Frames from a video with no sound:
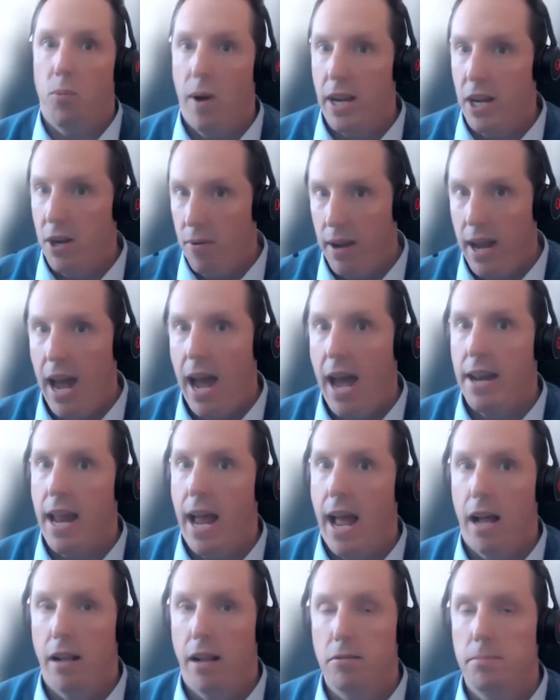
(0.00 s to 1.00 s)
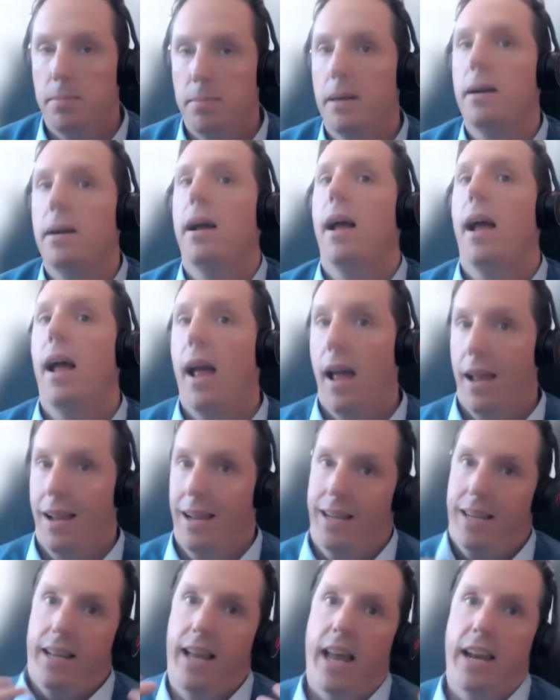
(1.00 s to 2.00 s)
where you can help,
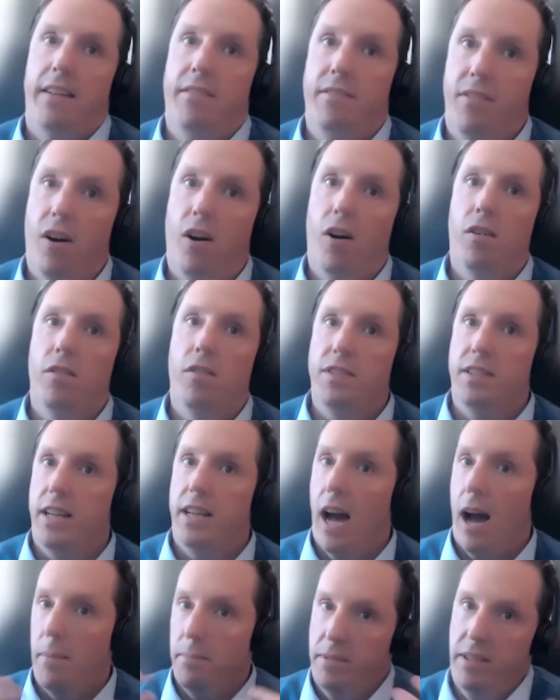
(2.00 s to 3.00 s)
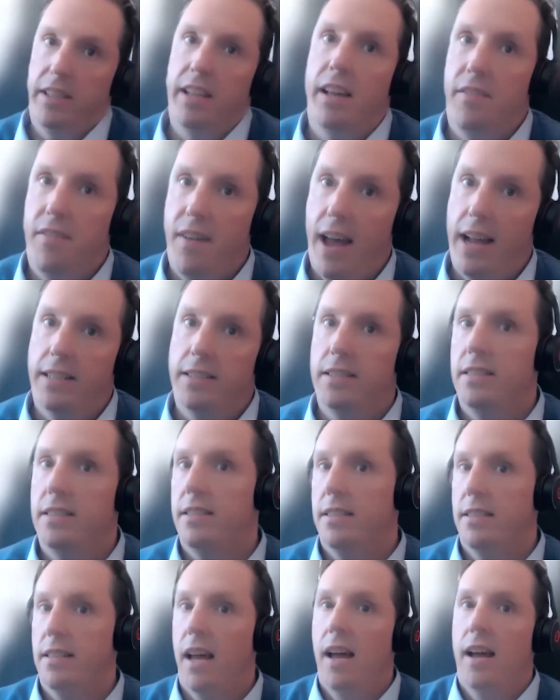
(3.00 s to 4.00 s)
get involved, come to the
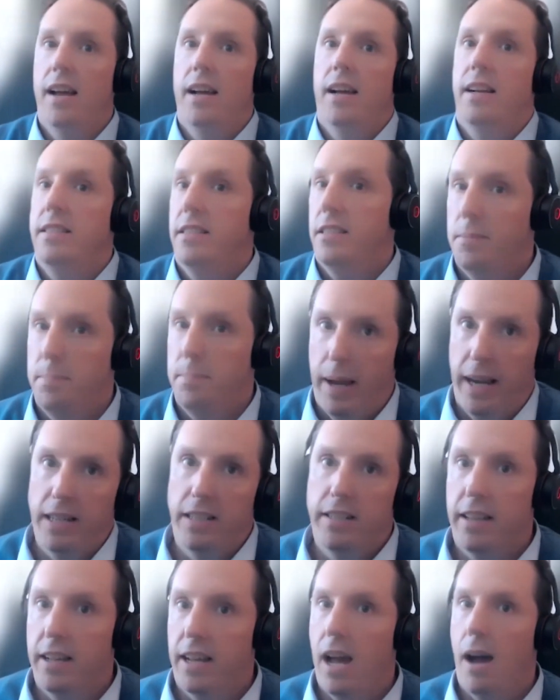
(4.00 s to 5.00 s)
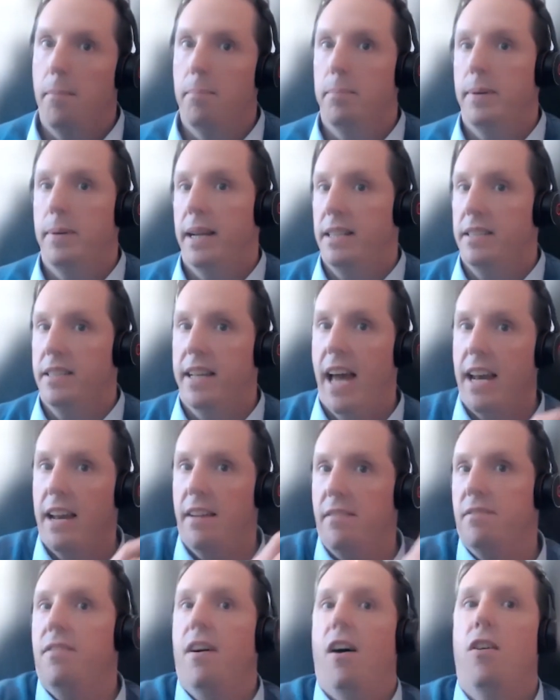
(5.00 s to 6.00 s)
events, speak to the companies, get
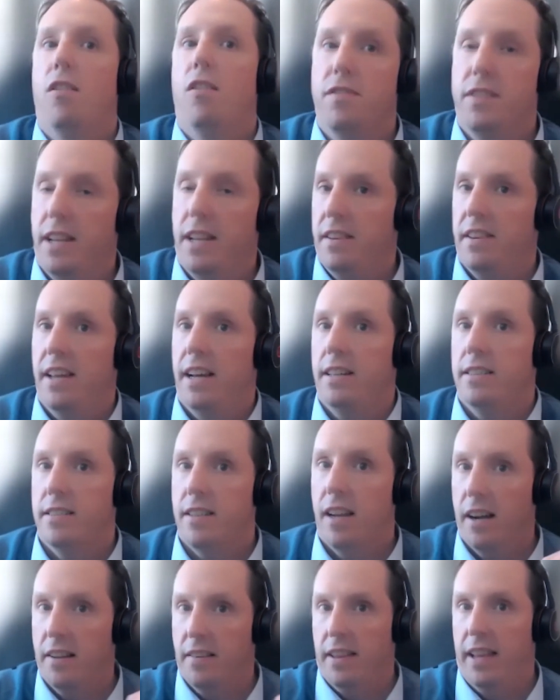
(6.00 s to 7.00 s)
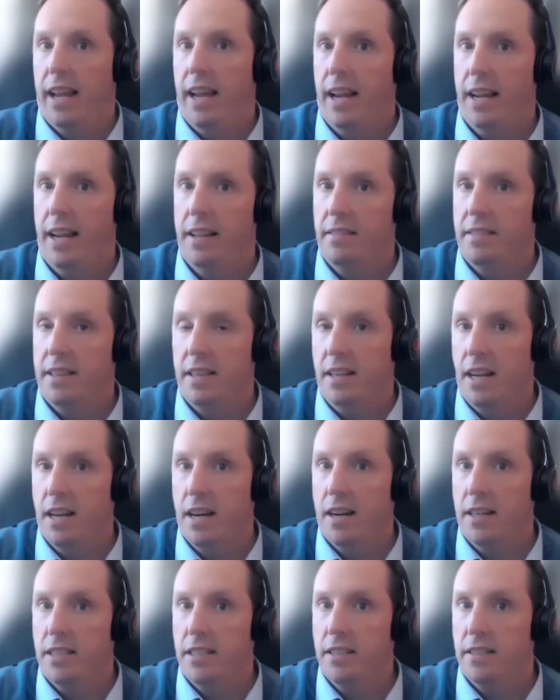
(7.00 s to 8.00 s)
involved in things like the
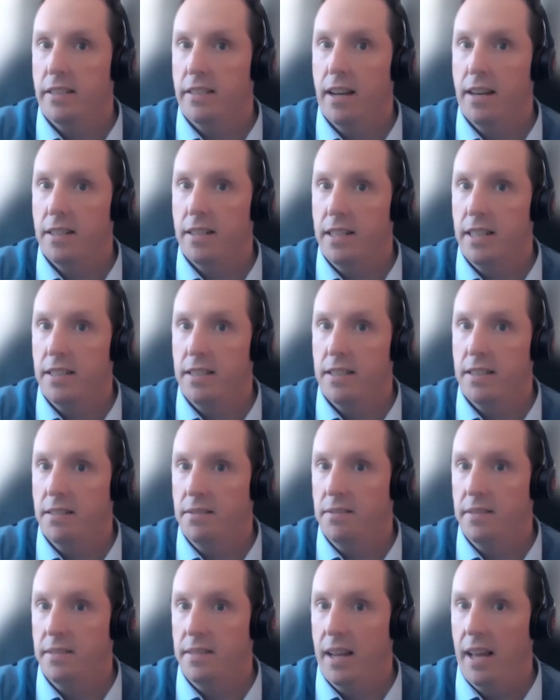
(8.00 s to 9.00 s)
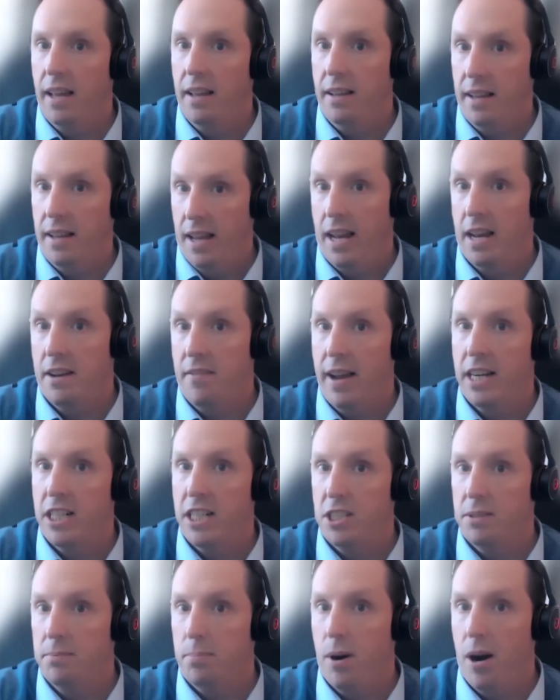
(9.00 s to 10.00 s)
United Utilities
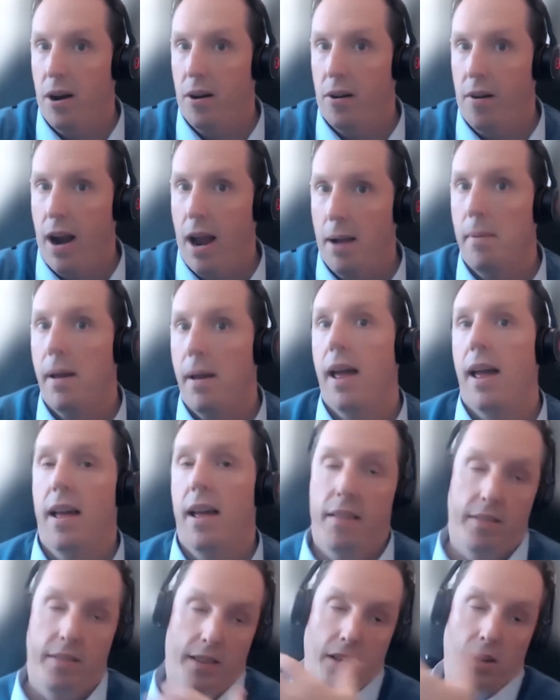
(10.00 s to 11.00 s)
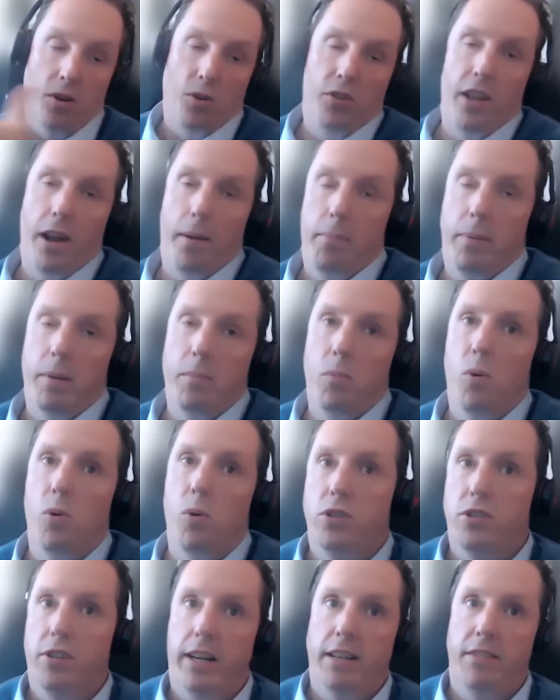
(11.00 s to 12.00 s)
Innovation Programme, the Northumbrian
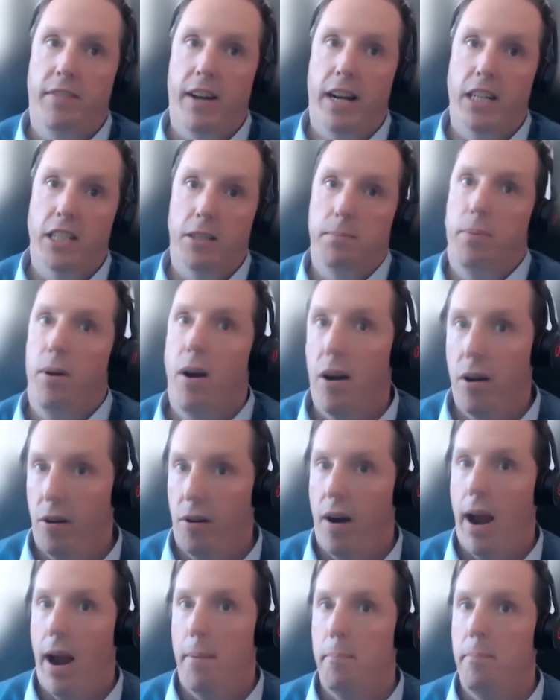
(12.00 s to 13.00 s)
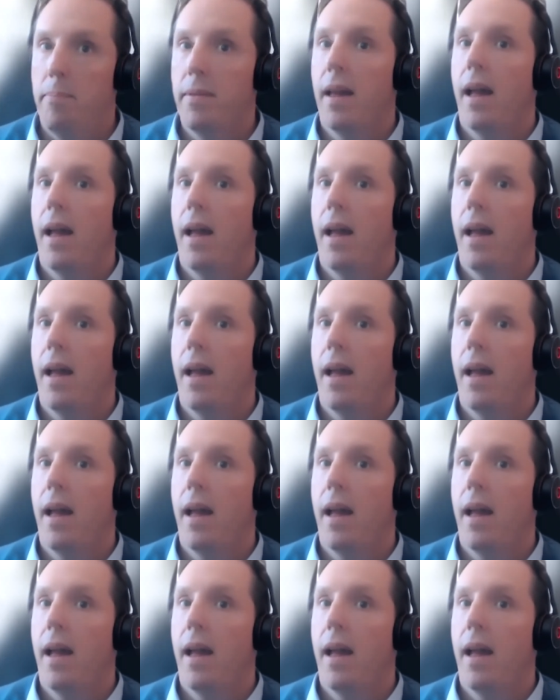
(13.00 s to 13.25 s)
Water Innovation Programme,